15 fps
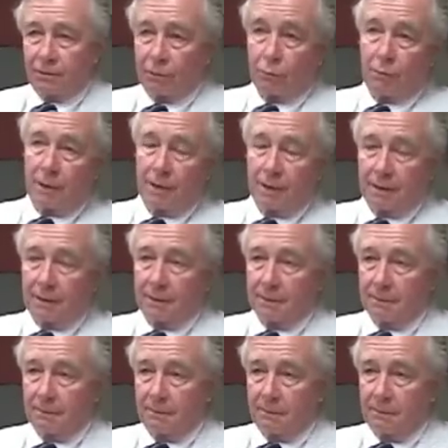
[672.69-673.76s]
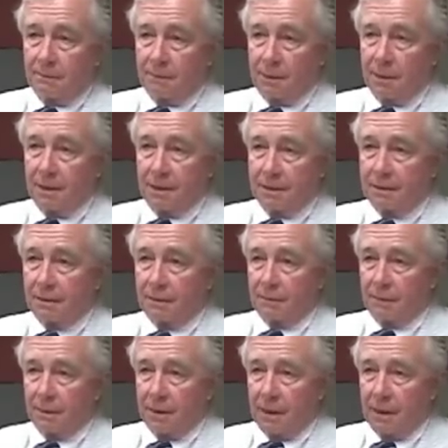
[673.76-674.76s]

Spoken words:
story that the police told.